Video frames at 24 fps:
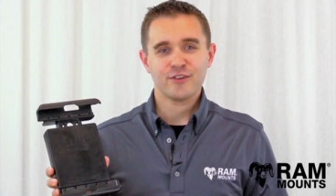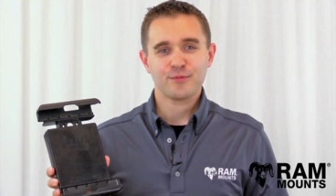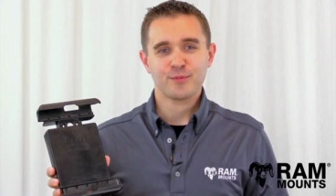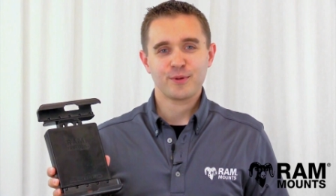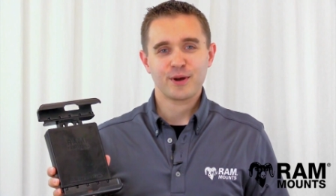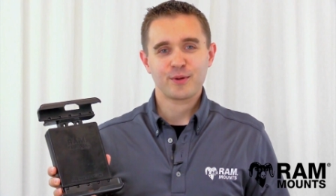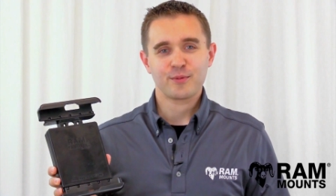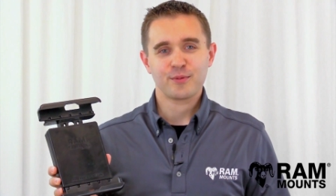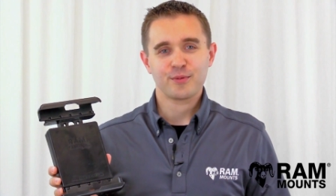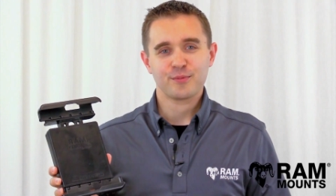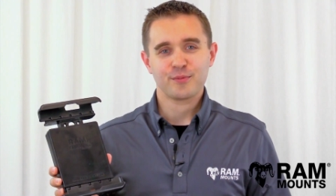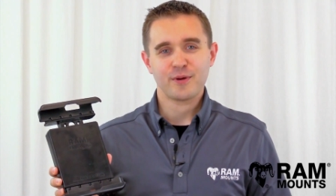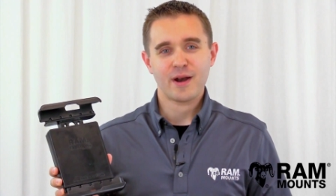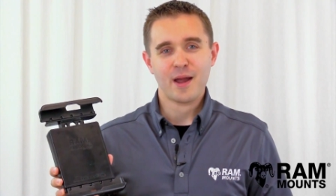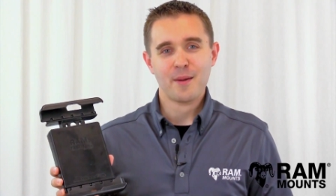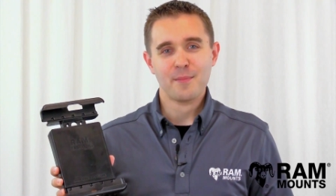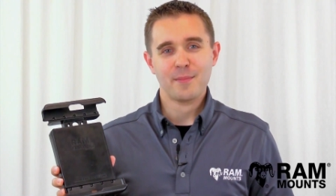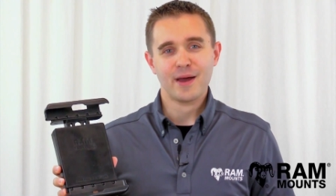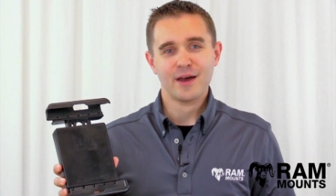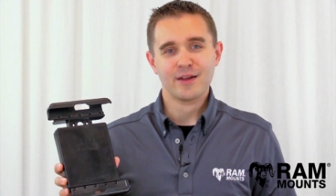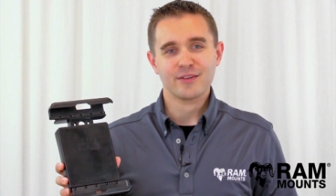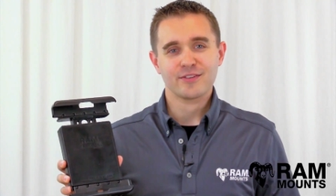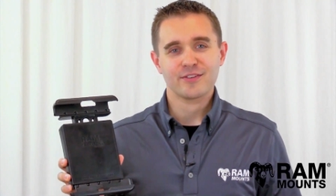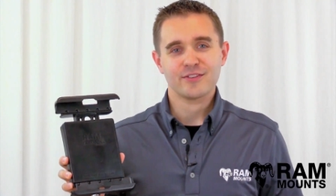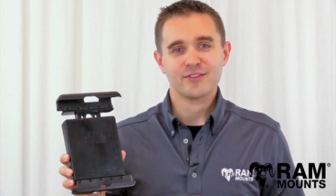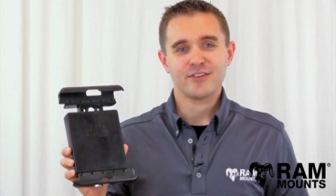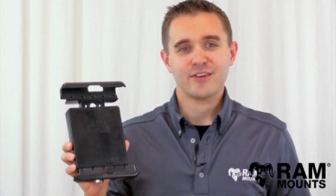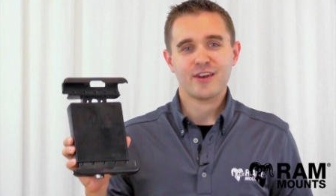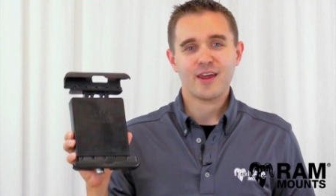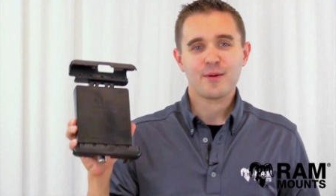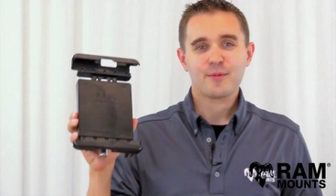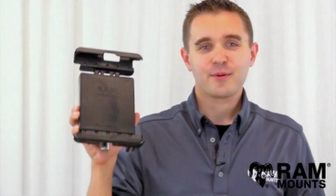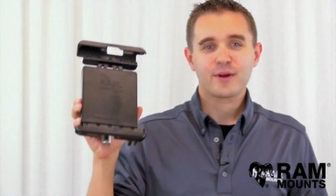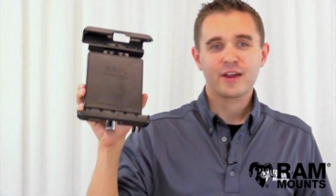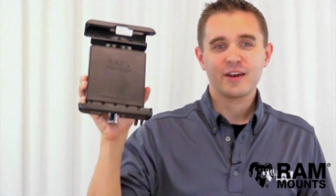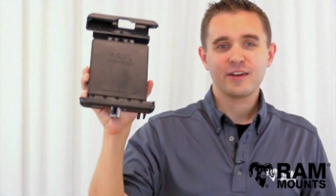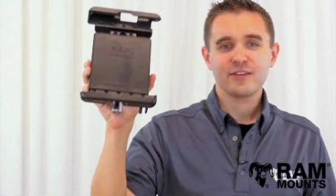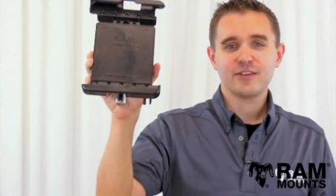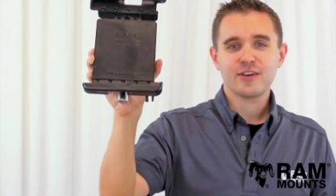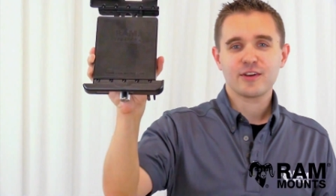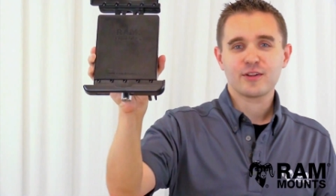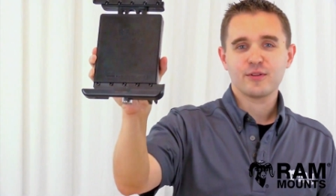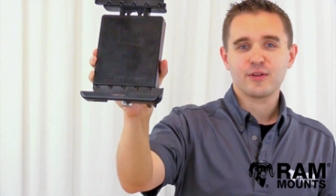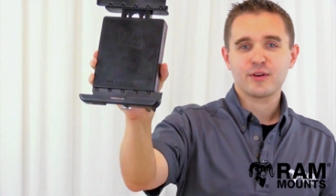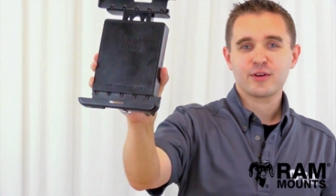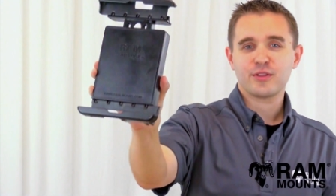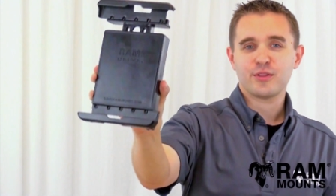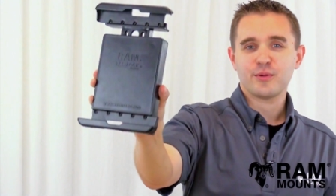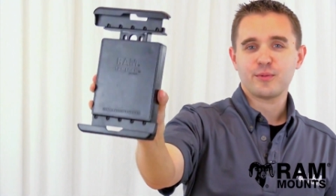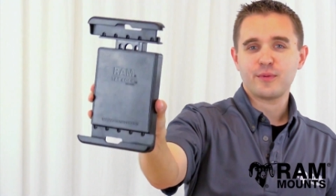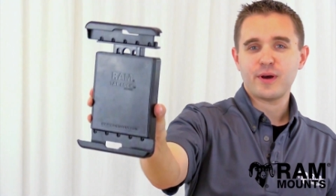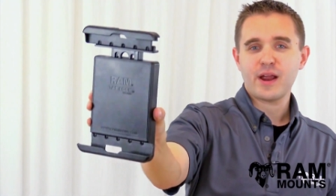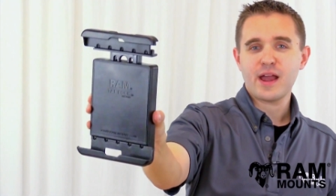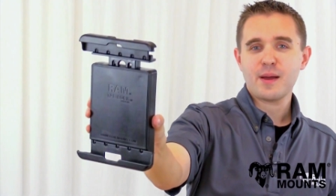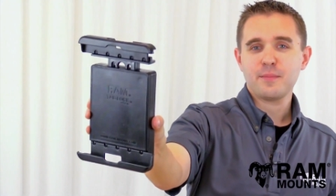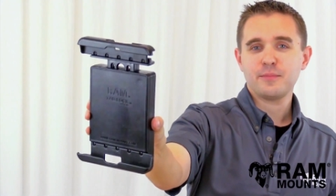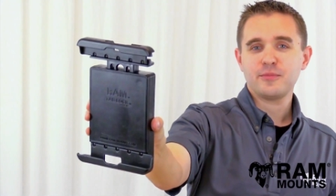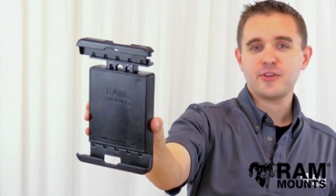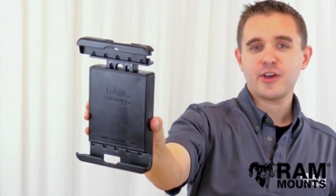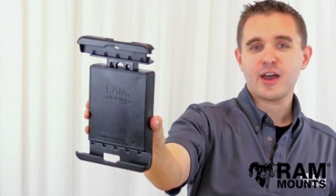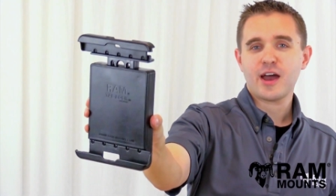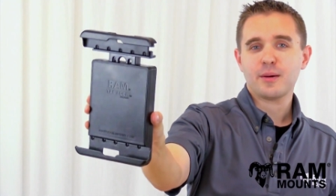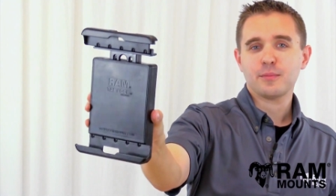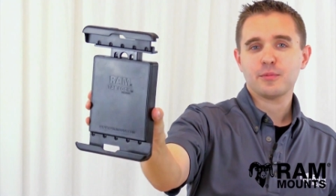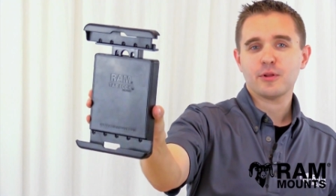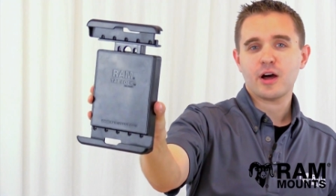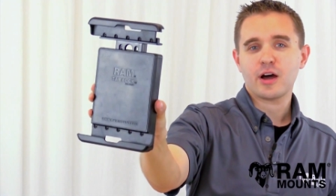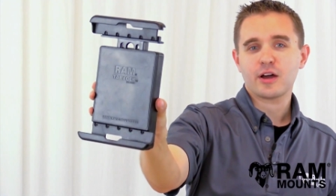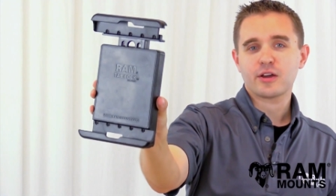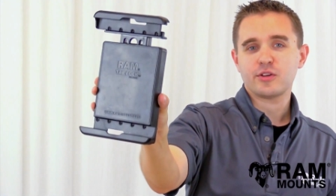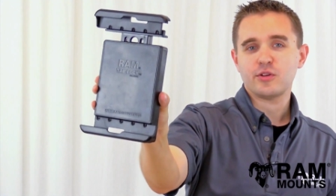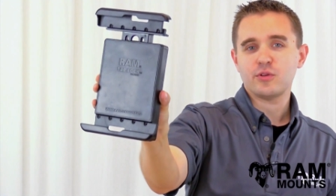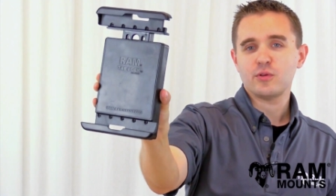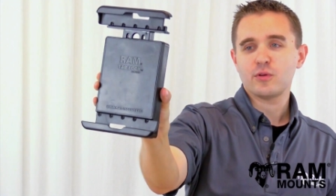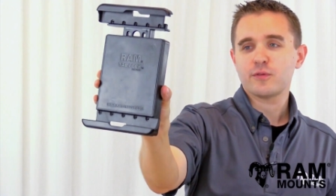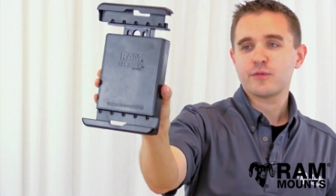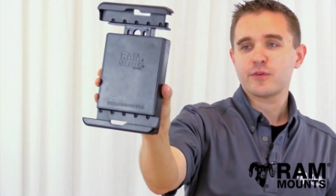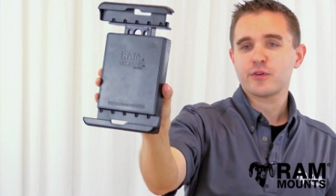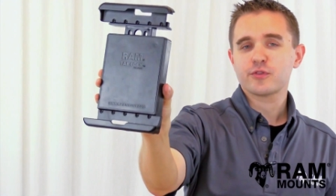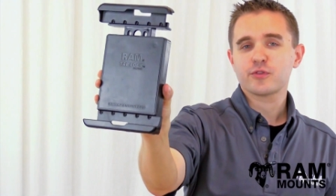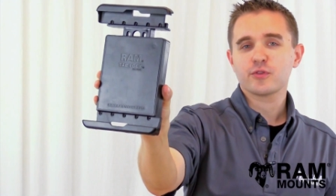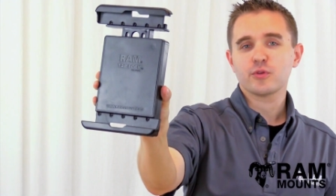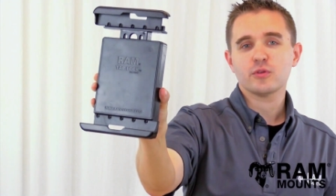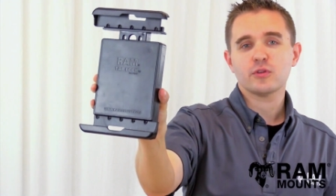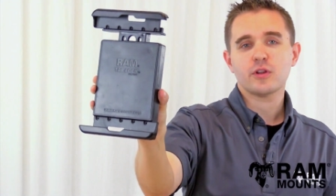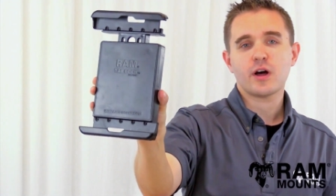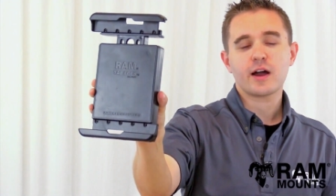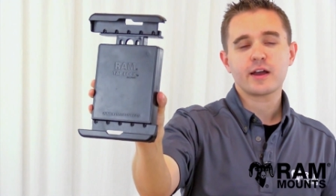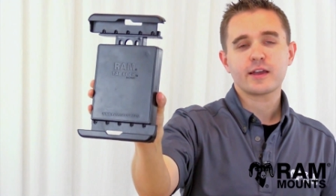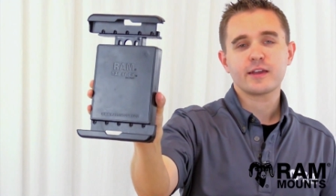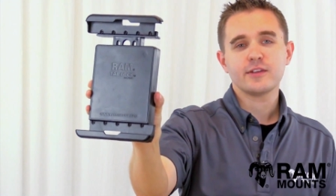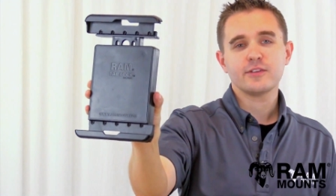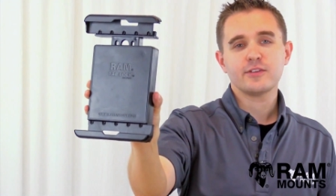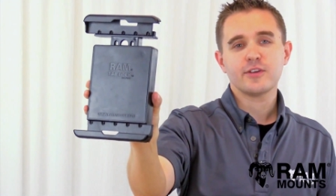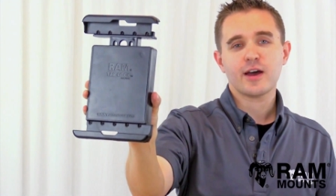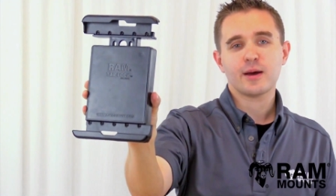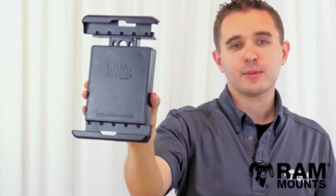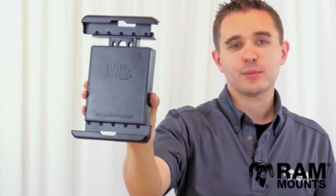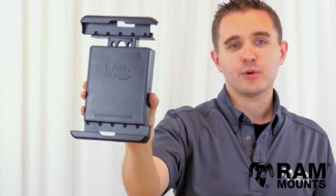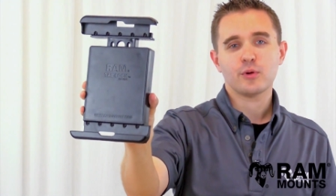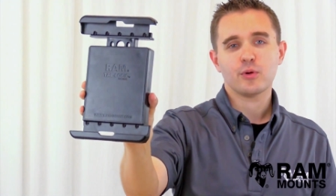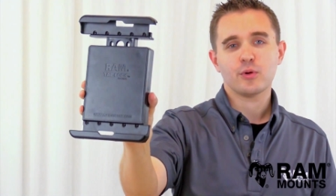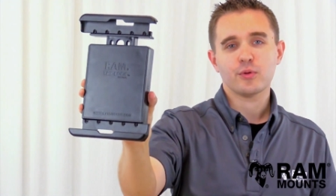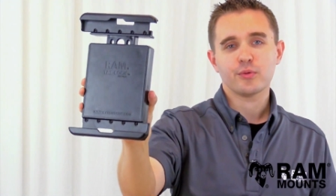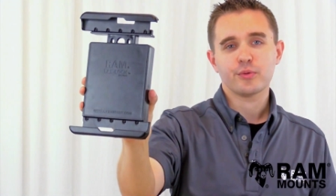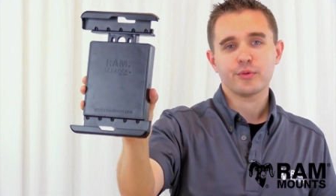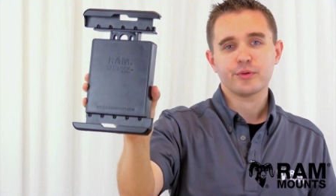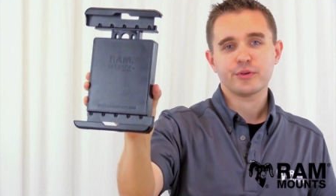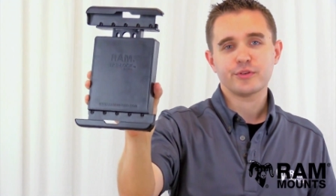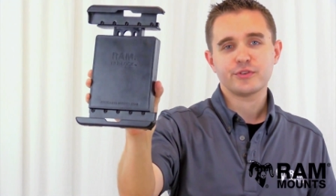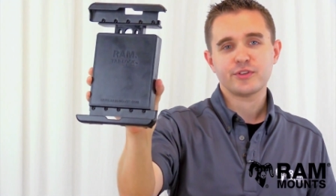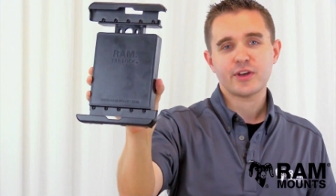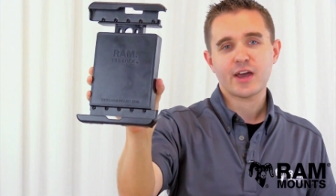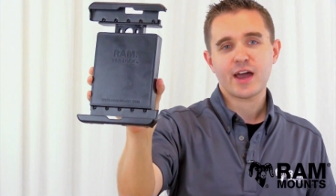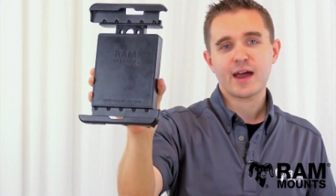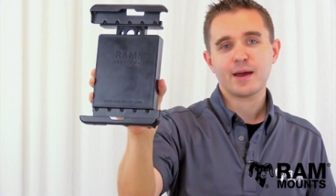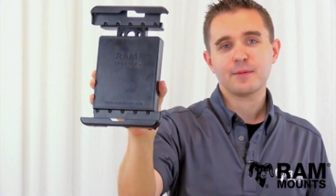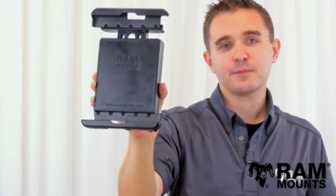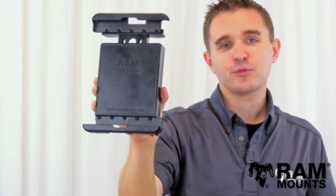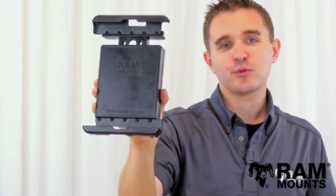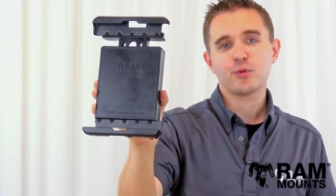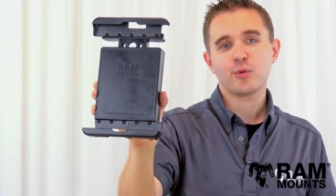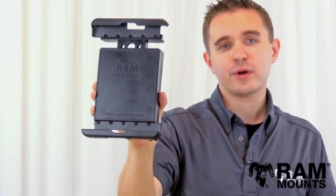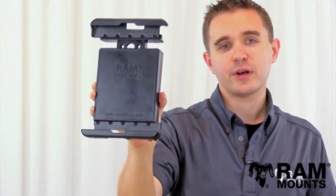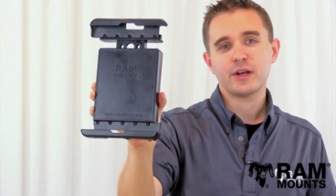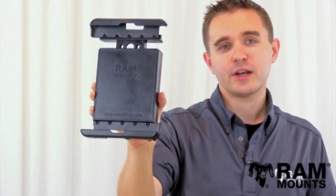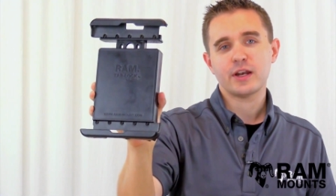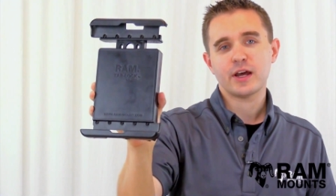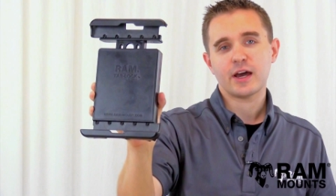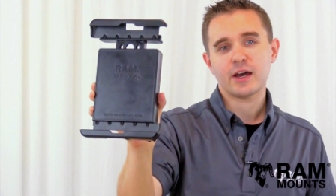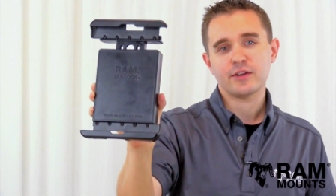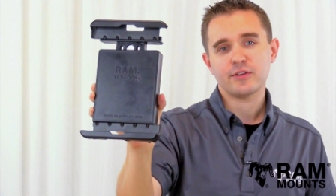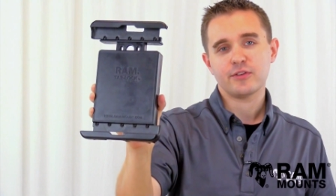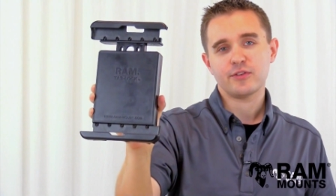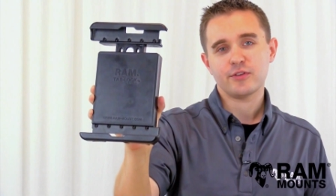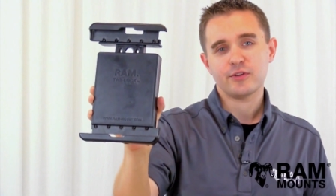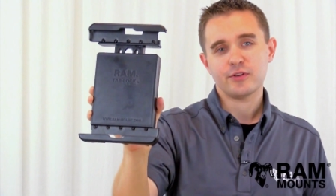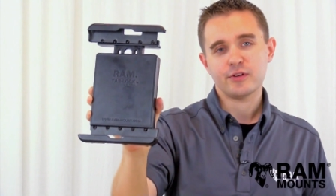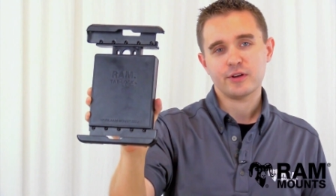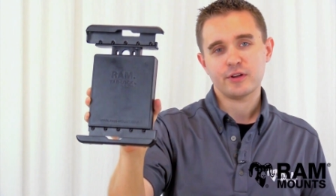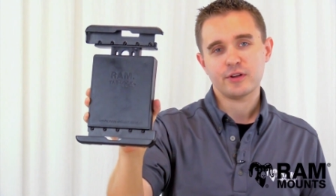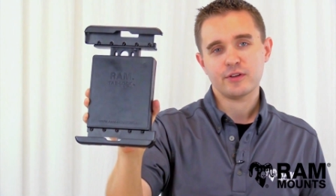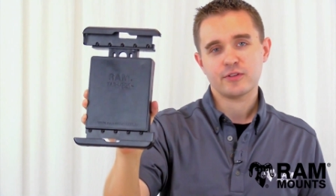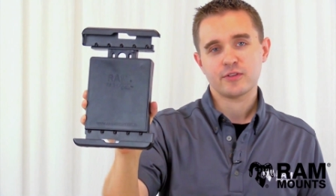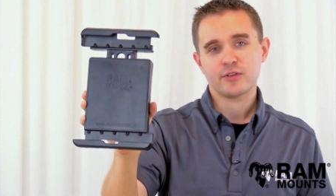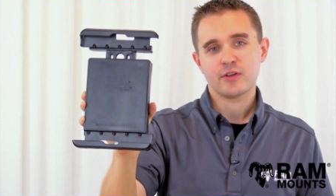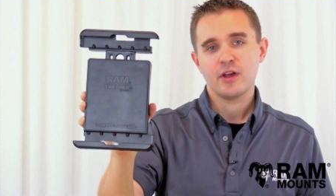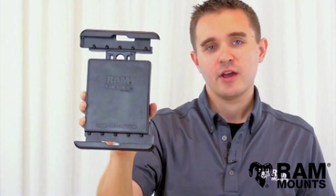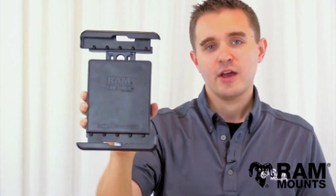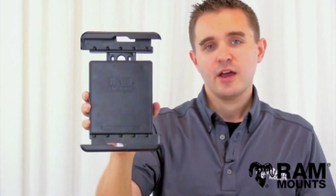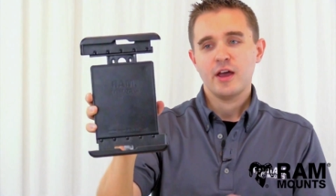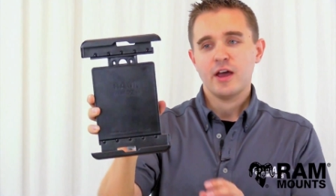is Rick with RAM Mounts, and today we're going to take a look at the RAM Tablock Universal Locking Tablet Holder Tab 29 series.